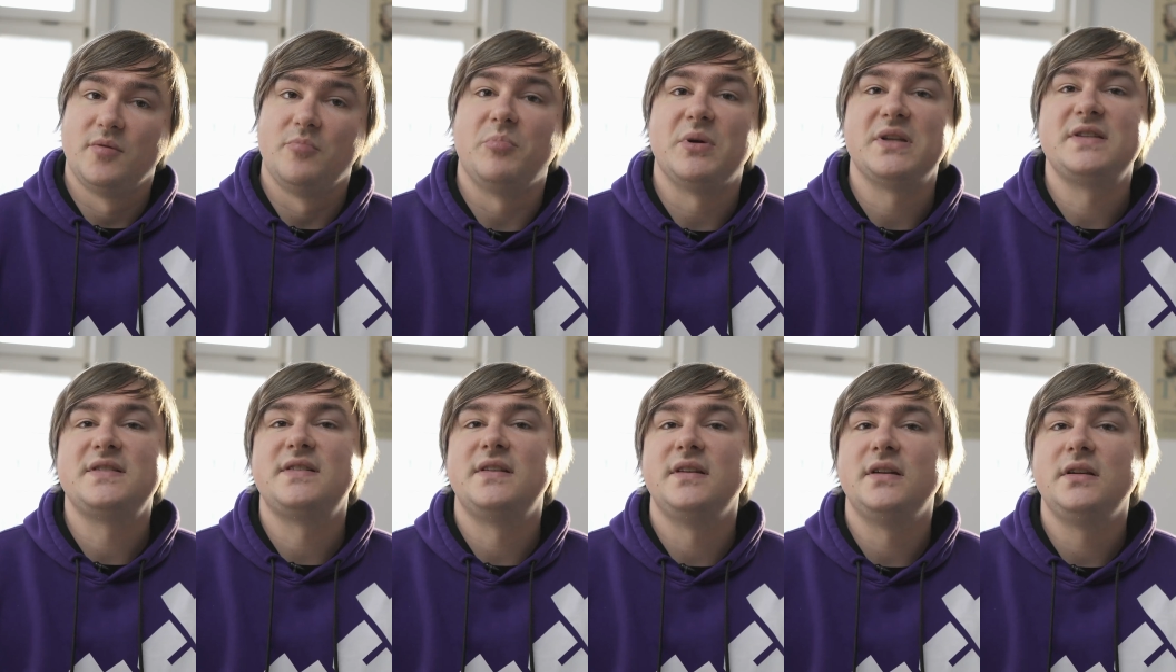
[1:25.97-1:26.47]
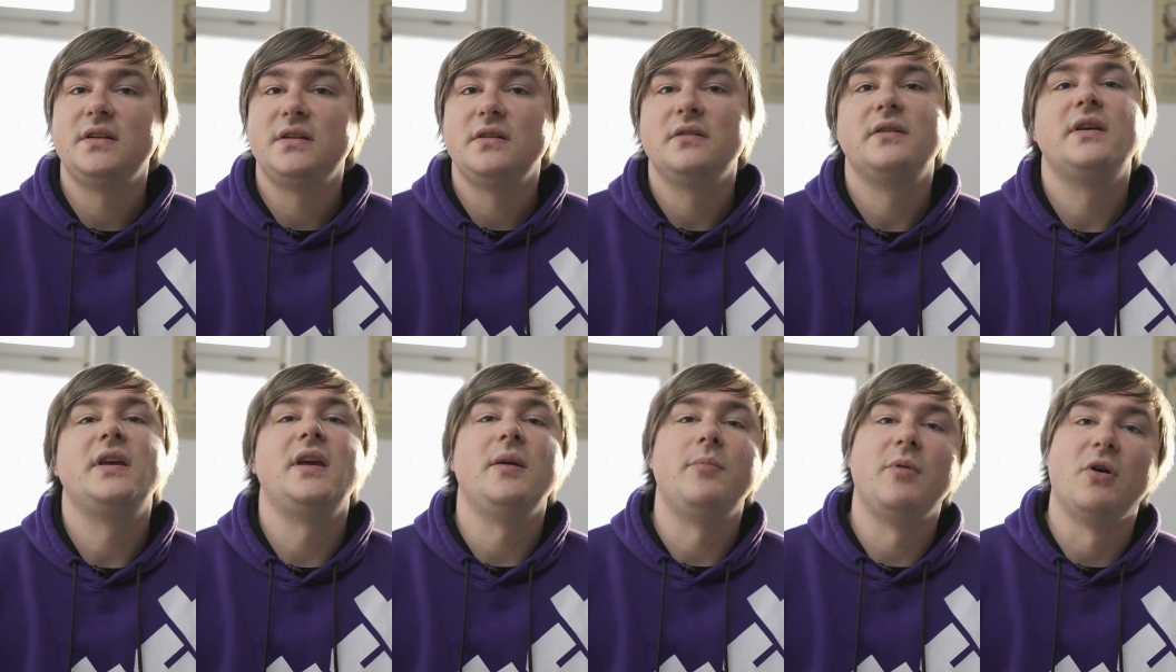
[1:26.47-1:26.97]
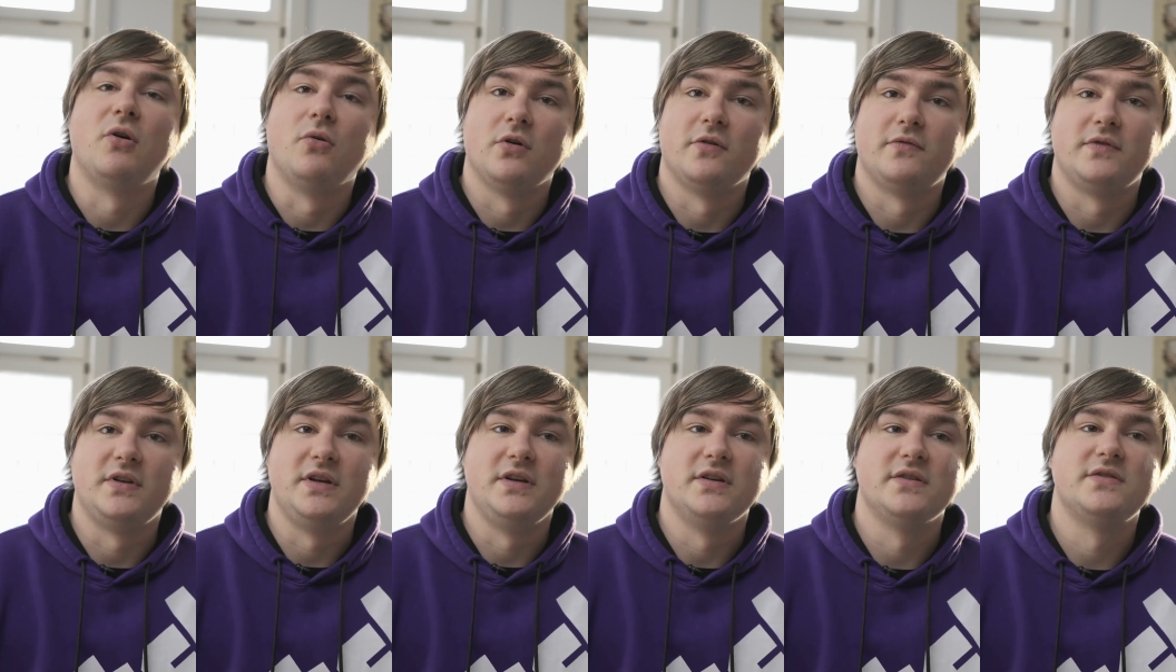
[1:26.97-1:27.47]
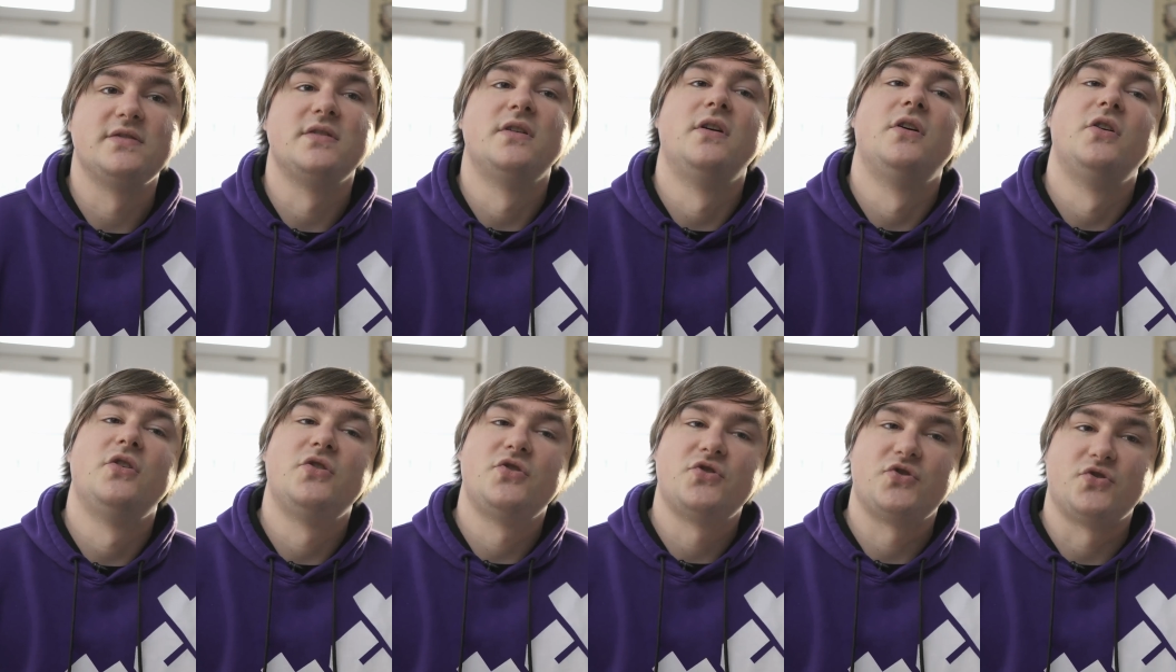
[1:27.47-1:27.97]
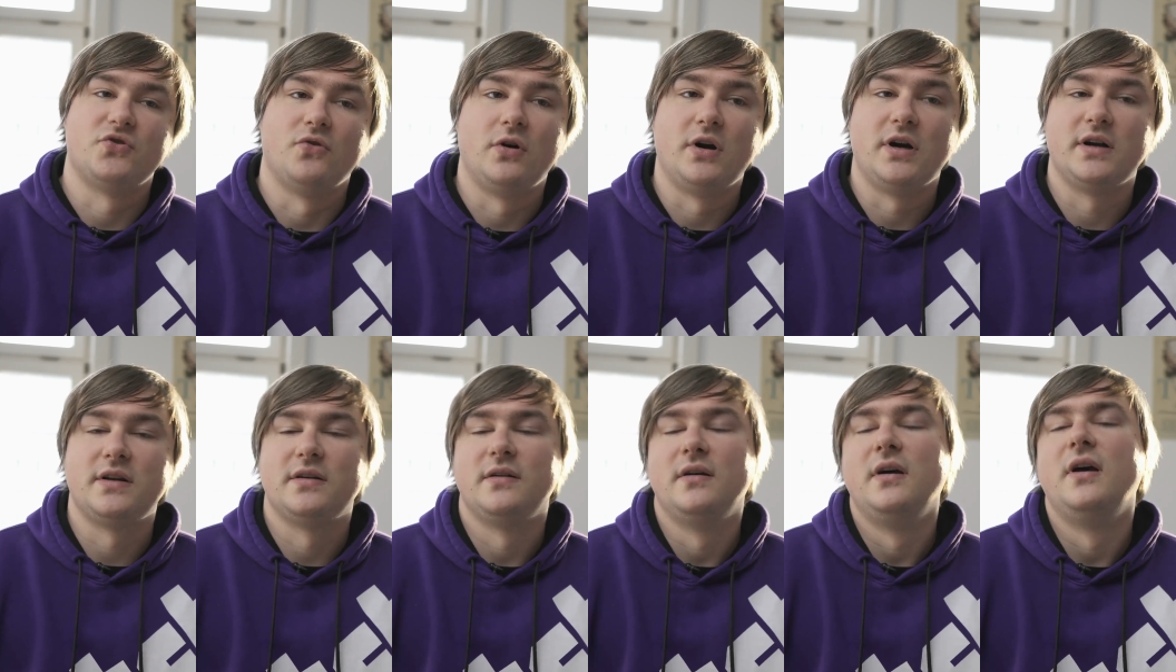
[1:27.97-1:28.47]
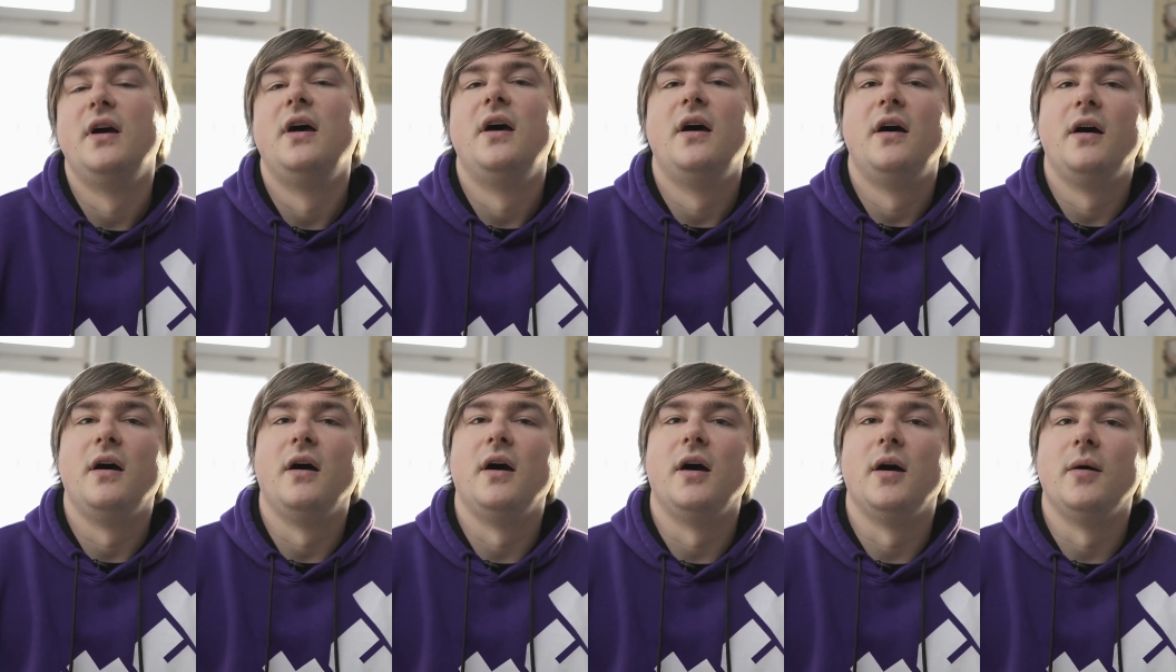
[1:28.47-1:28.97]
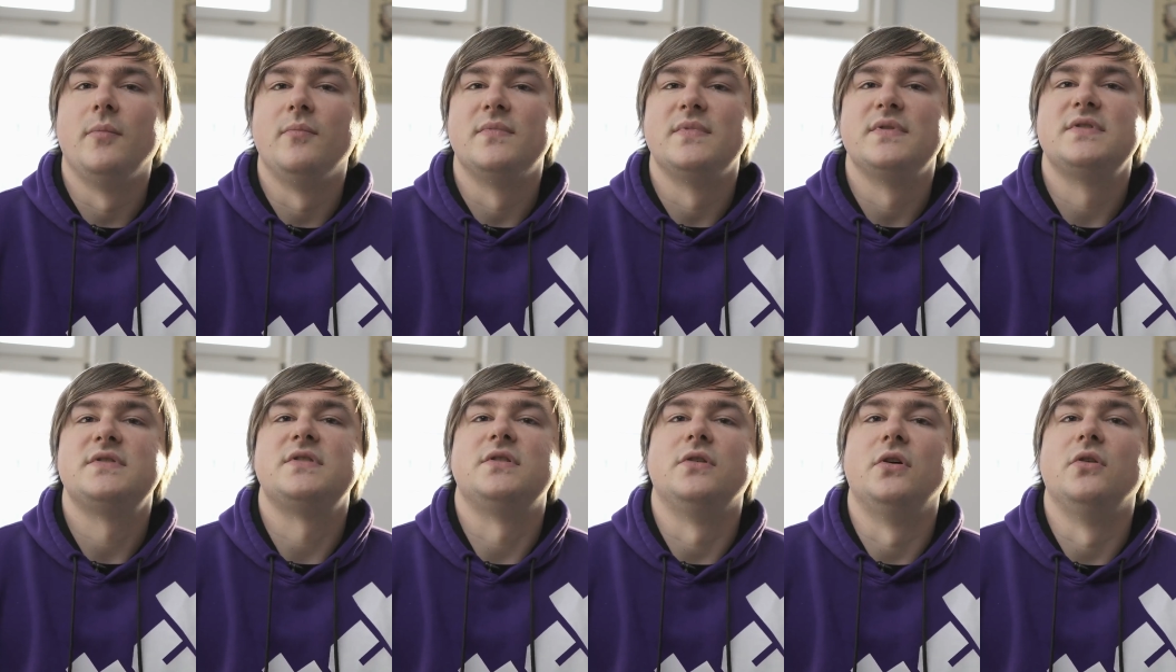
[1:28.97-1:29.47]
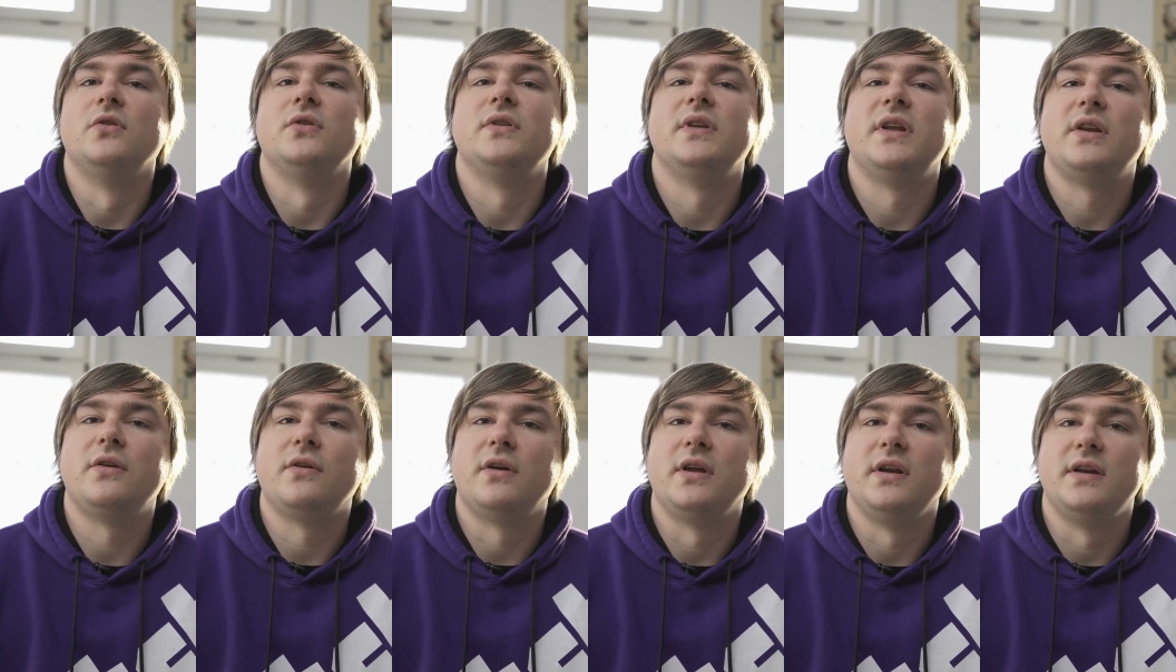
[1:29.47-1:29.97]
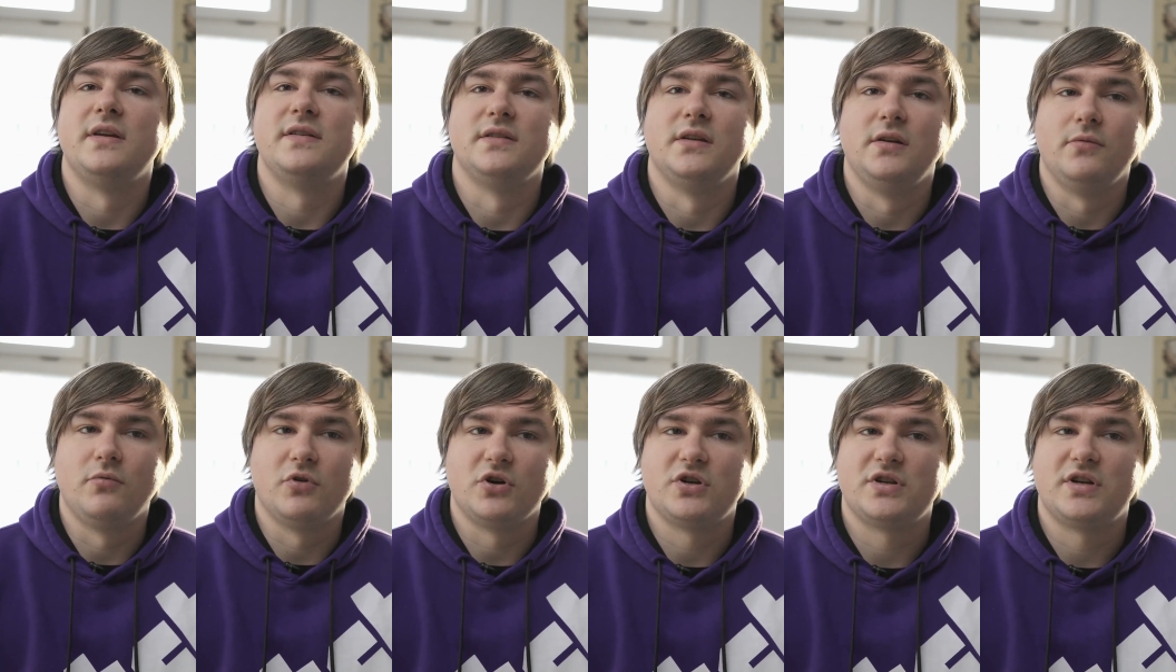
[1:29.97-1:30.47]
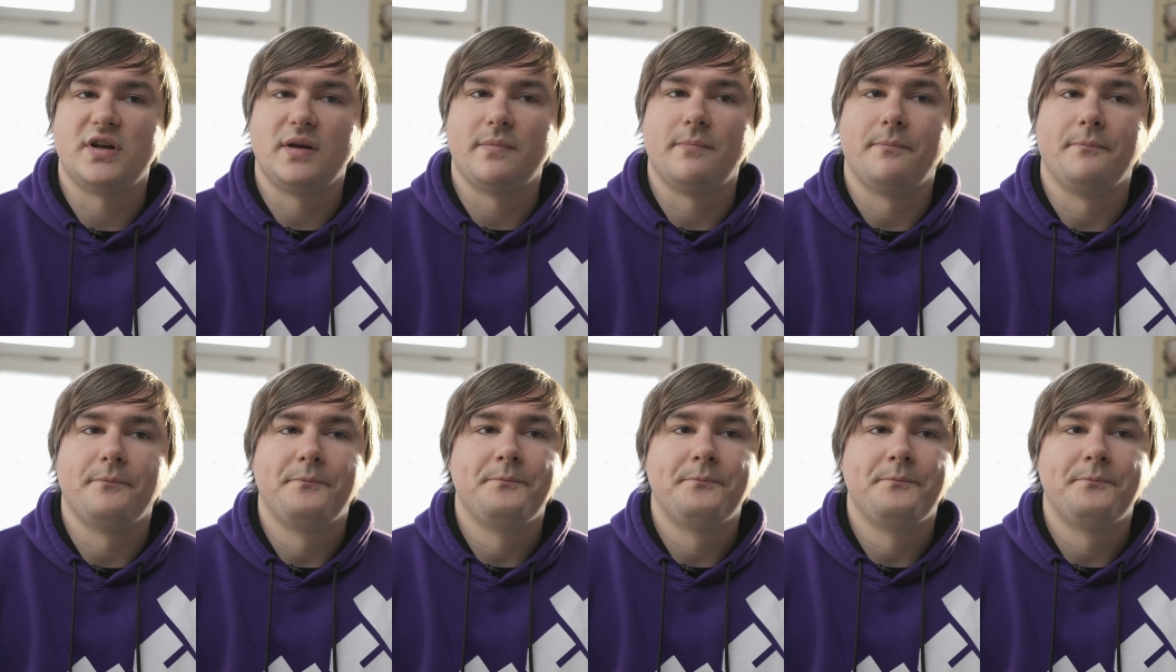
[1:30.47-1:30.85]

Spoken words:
But still keeping all of these short so that you can easily watch them.